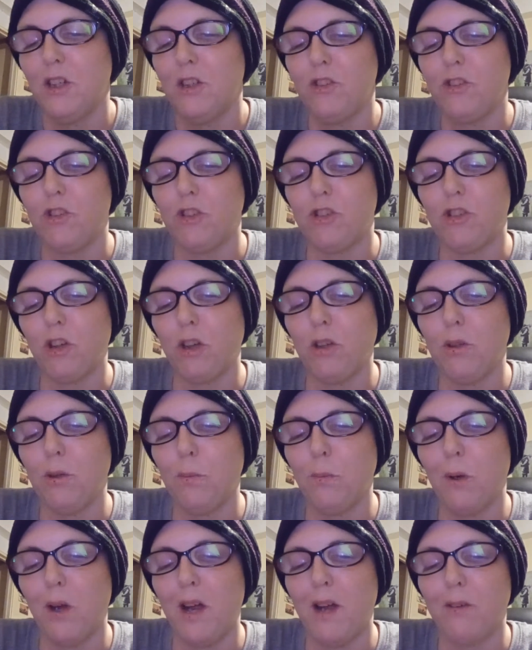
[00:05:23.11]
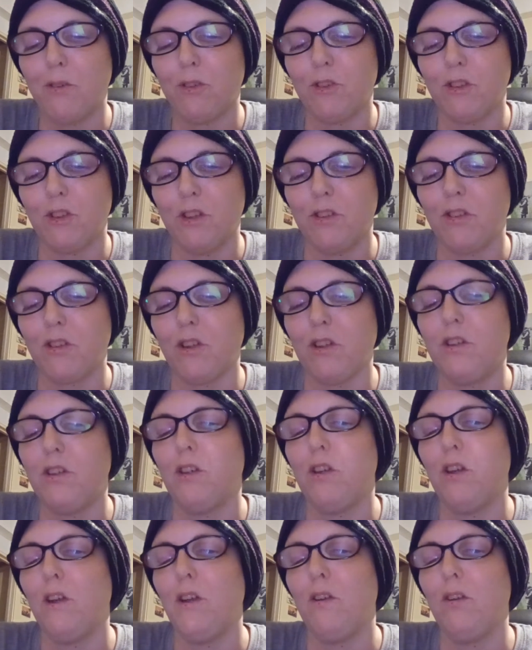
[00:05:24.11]
to show you what else this can
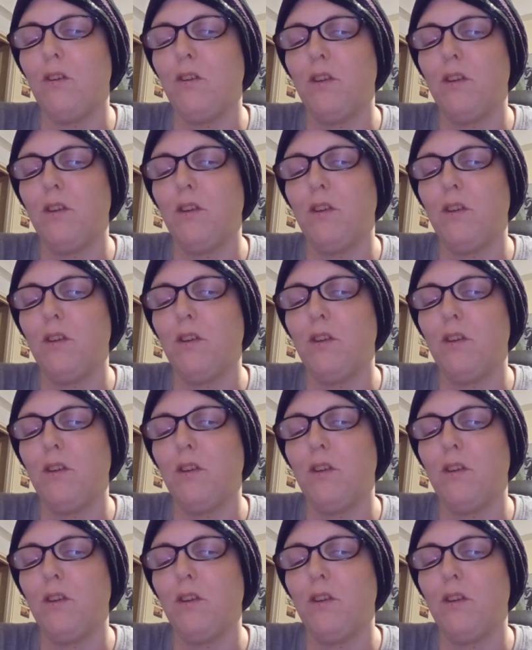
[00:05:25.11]
do.